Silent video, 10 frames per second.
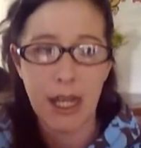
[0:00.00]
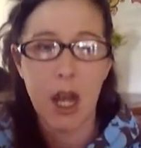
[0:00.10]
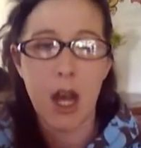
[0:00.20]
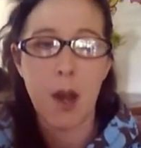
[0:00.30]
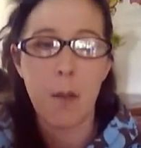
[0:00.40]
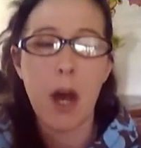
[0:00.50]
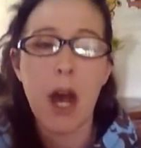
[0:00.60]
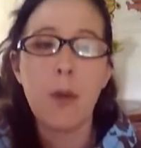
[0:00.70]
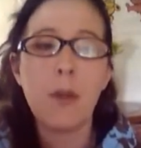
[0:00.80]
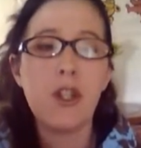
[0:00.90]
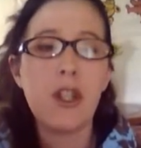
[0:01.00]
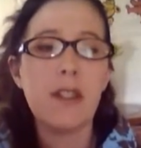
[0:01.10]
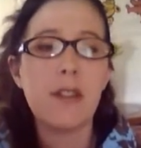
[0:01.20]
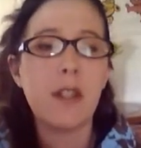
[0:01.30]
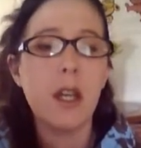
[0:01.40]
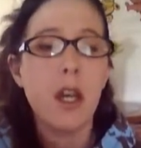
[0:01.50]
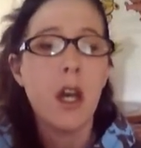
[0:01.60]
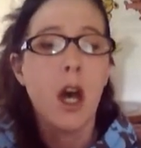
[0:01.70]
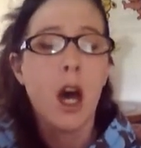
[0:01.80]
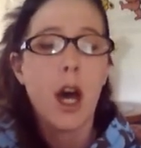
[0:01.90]

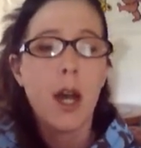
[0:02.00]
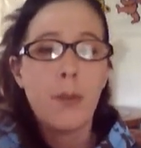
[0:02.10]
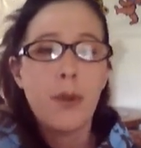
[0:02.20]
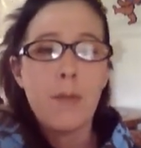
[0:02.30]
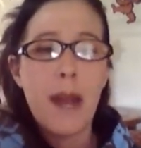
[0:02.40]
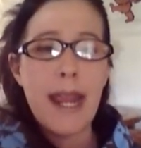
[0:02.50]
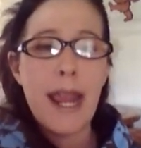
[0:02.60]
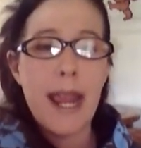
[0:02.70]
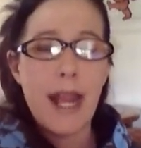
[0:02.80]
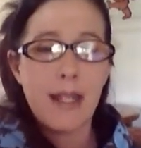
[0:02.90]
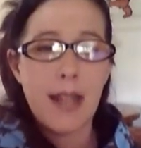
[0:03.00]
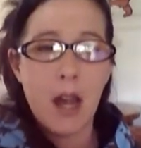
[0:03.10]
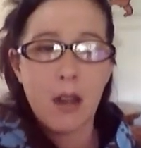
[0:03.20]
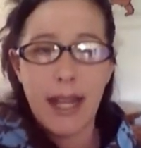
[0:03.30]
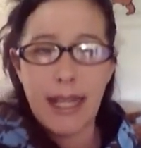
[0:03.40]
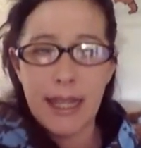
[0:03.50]
I put my hand out like